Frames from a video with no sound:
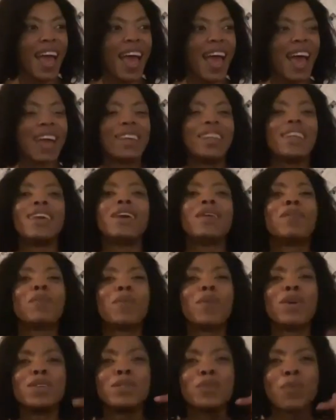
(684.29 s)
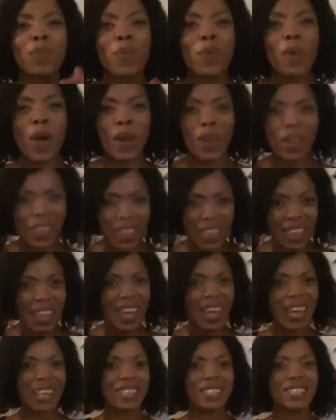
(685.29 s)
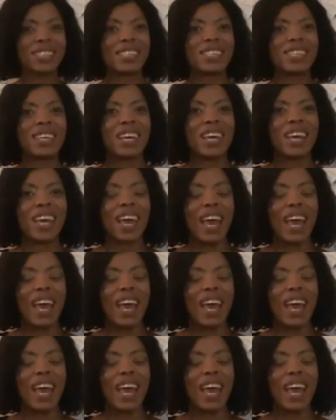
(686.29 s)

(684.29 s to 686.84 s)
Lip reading: and it was worth it.